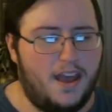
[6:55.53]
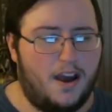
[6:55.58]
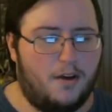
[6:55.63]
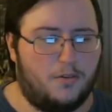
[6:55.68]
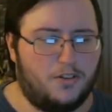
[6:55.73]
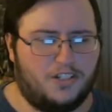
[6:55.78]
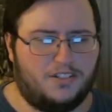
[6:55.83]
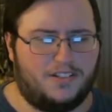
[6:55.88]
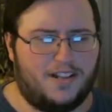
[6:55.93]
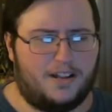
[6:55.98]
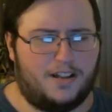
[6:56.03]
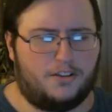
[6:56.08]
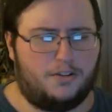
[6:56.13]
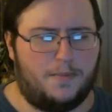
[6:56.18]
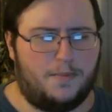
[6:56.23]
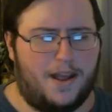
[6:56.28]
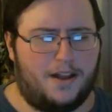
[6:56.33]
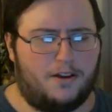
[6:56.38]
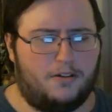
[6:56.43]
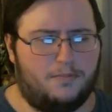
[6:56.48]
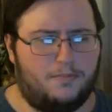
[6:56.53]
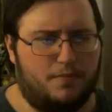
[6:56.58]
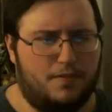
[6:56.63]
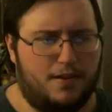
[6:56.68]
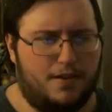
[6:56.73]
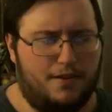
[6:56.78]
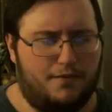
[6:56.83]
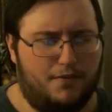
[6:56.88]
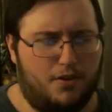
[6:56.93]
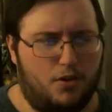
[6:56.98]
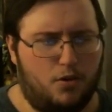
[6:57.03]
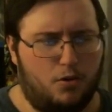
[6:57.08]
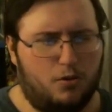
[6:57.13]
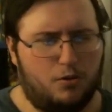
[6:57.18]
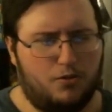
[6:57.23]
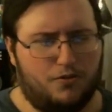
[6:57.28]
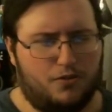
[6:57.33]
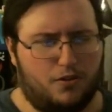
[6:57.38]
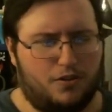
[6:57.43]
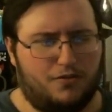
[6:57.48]
which is not too bad of a
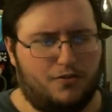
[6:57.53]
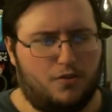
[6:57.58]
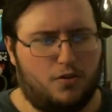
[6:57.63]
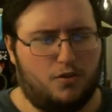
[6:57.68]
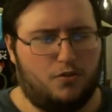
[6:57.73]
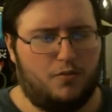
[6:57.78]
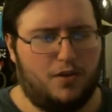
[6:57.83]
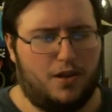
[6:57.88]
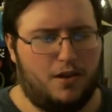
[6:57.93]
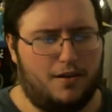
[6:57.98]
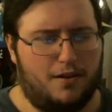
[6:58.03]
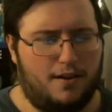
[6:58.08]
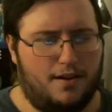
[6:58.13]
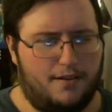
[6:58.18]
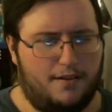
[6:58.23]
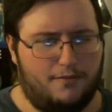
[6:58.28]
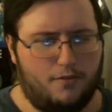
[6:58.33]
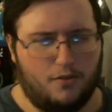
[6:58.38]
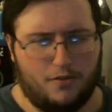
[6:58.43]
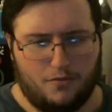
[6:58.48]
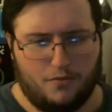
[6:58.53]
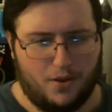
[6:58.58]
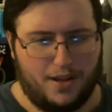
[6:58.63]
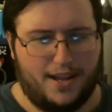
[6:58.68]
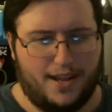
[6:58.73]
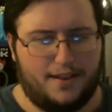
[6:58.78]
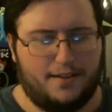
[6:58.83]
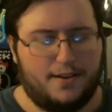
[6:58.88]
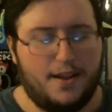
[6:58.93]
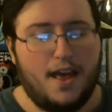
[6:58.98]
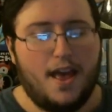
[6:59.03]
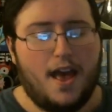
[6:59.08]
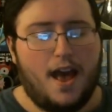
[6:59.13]
hold for its fourth weekend.